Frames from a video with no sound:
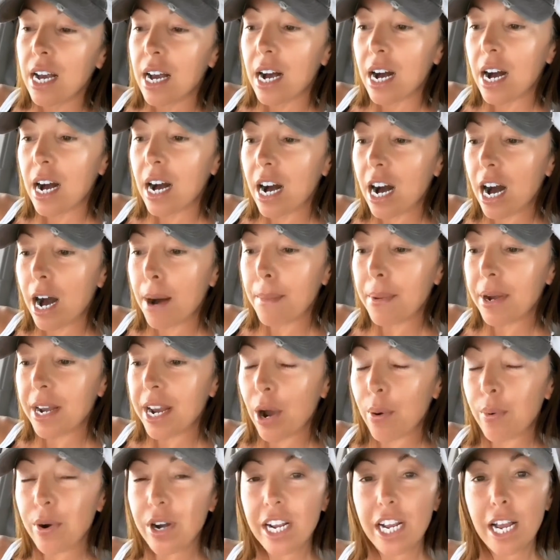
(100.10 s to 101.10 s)
Now,
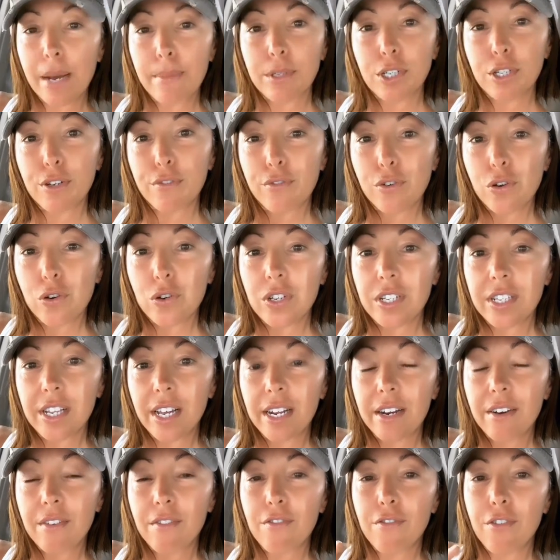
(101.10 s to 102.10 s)
when it comes to foods that
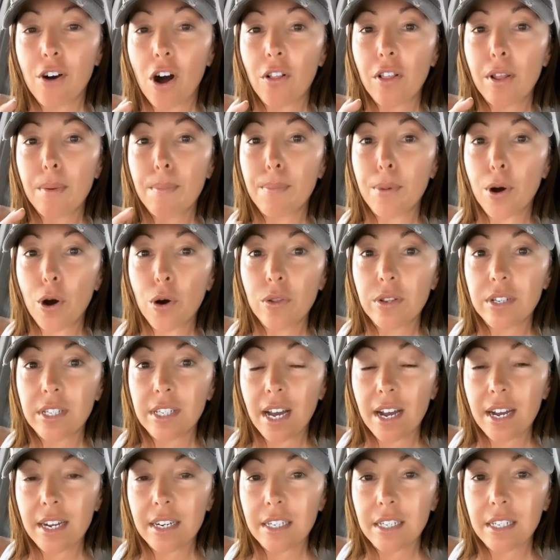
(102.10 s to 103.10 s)
fall in both
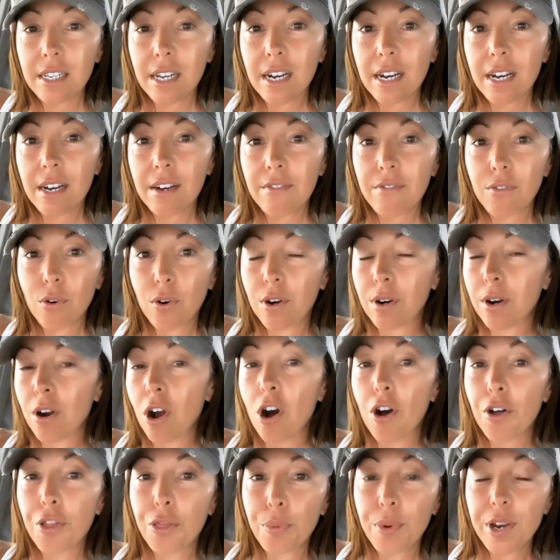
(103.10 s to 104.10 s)
sides of or
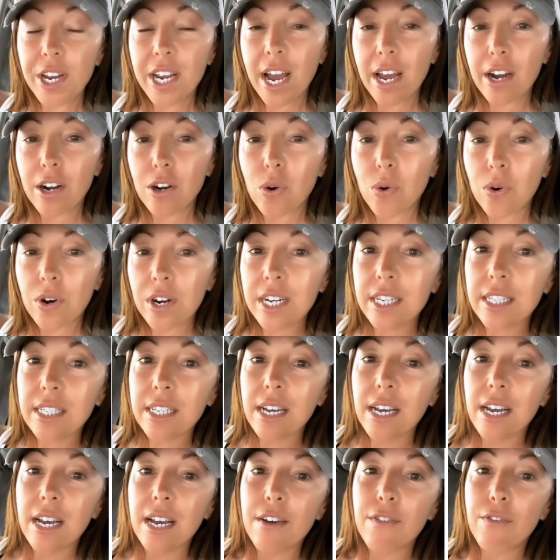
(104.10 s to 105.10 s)
all three categories,
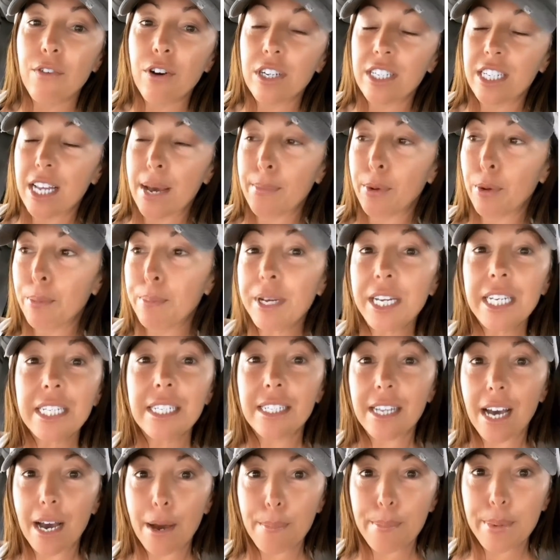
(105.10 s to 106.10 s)
for example,
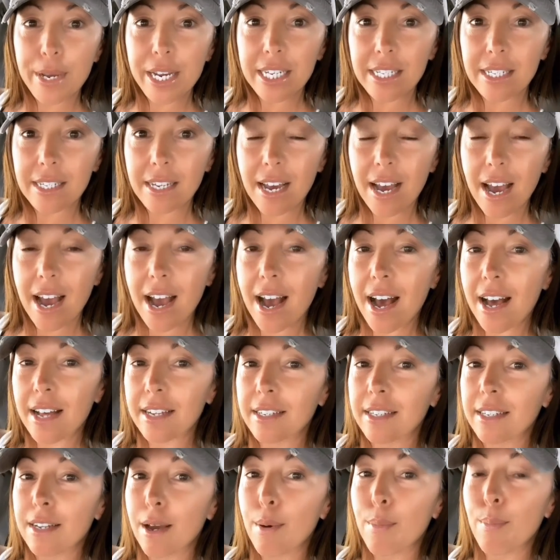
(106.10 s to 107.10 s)
pizza. Pizza
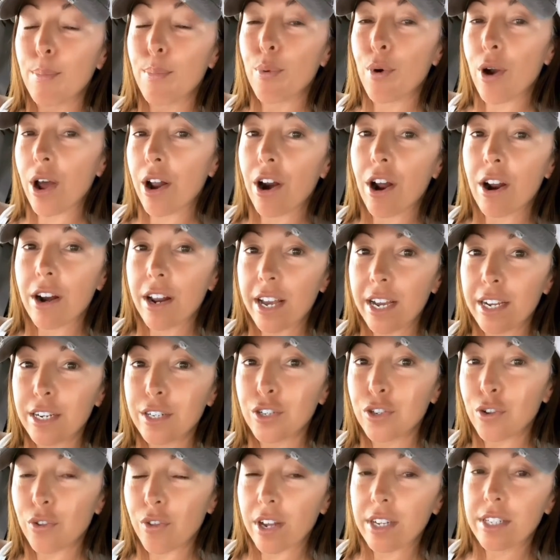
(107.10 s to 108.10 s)
has bread on it,
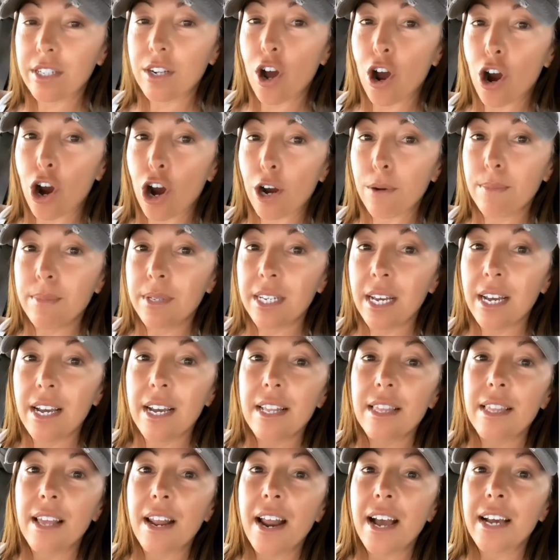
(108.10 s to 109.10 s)
so that's carbs.
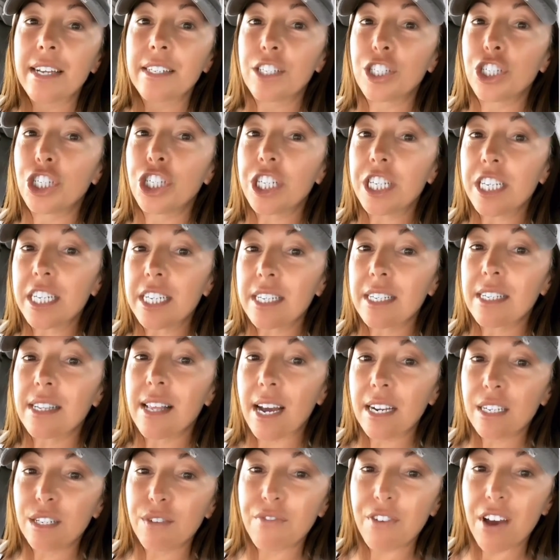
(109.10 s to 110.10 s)
Then it has cheese,
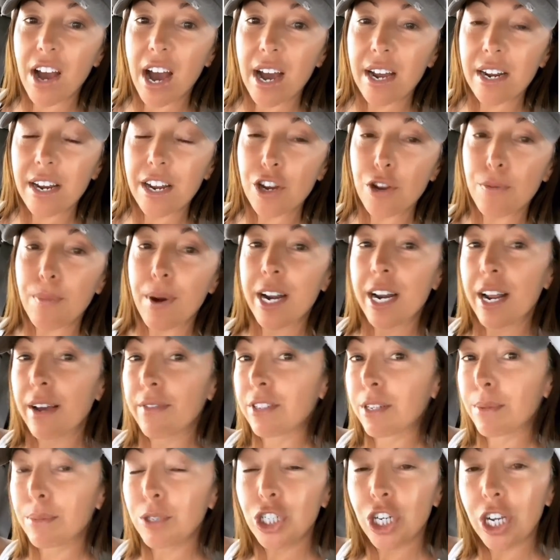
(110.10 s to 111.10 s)
that's fat, and you might have
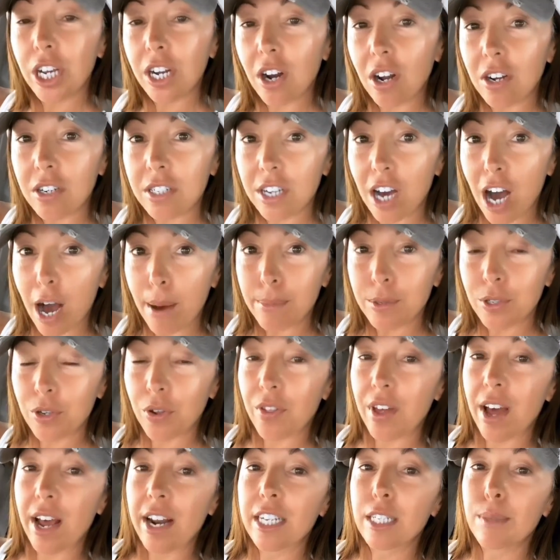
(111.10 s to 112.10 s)
some chicken on top, so
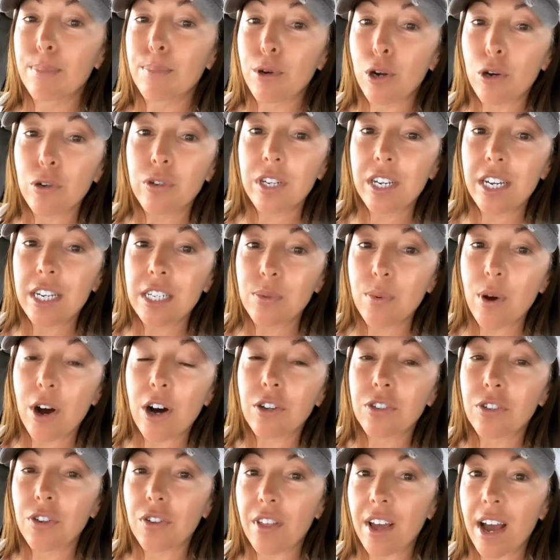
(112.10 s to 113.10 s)
that is protein as well.
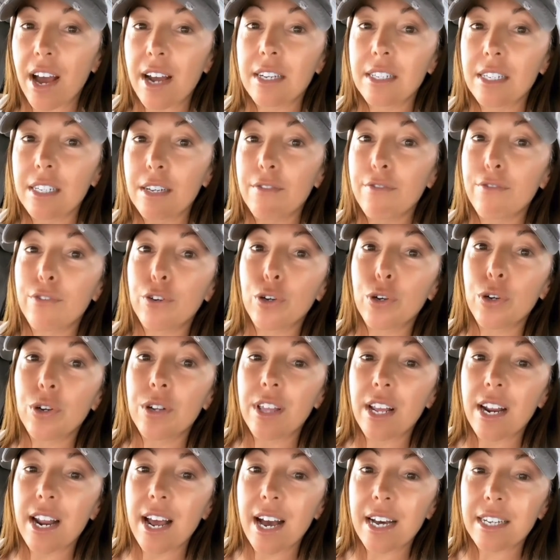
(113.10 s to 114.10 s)
So that's a food
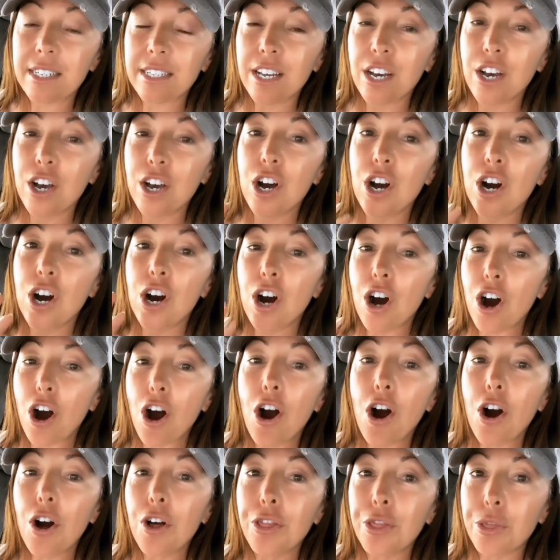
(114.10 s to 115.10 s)
that has
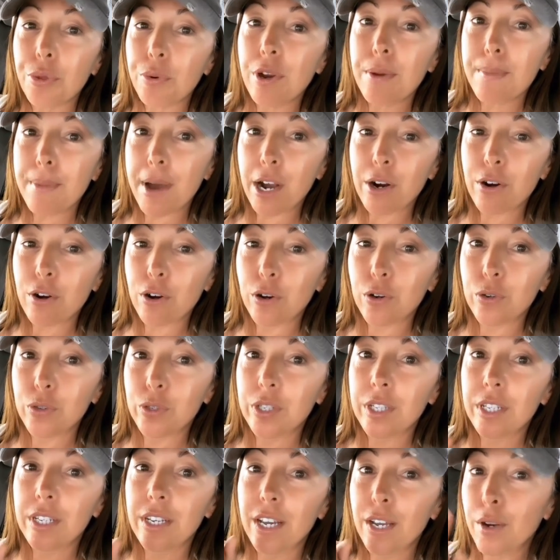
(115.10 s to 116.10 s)
all three
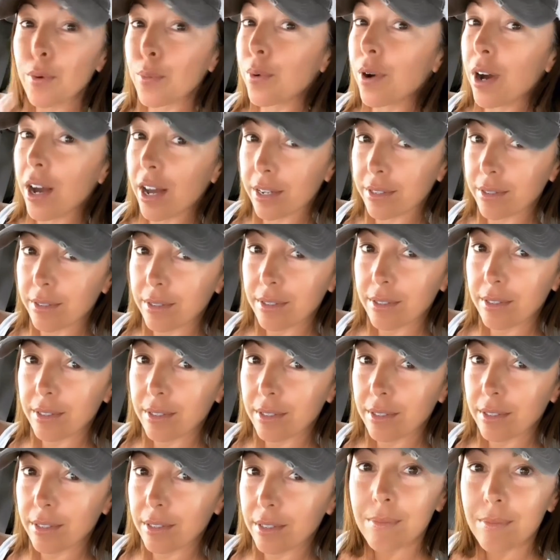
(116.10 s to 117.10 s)
macros in one.
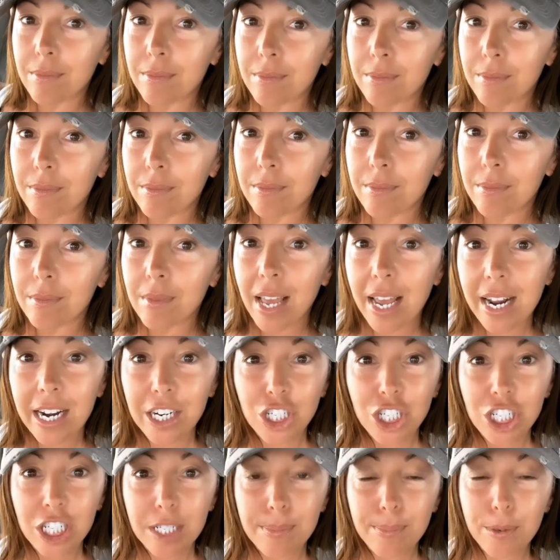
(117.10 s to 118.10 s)
And a
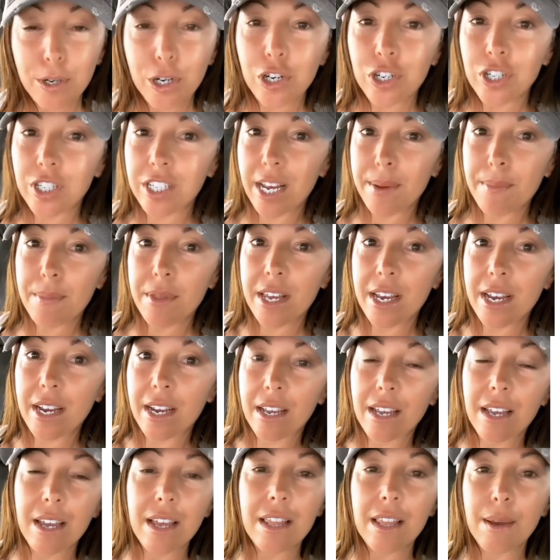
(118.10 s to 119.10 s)
cheeseburger, same thing.
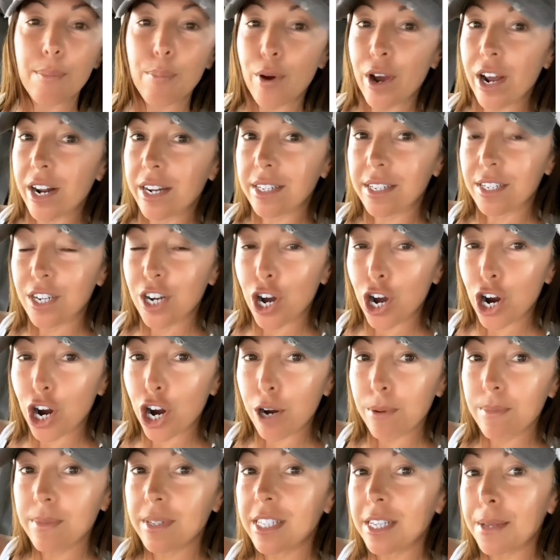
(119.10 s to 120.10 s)
The bread is the
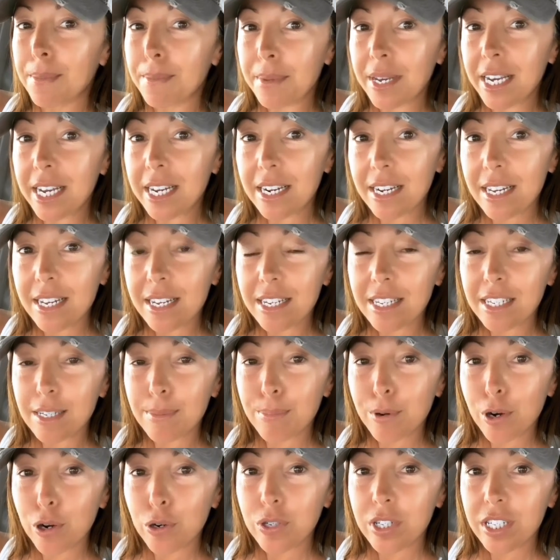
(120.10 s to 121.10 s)
carbs, the meat is the
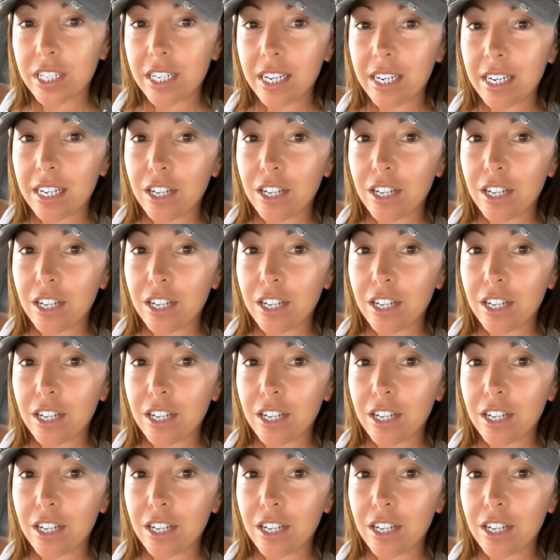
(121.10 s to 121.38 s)
protein.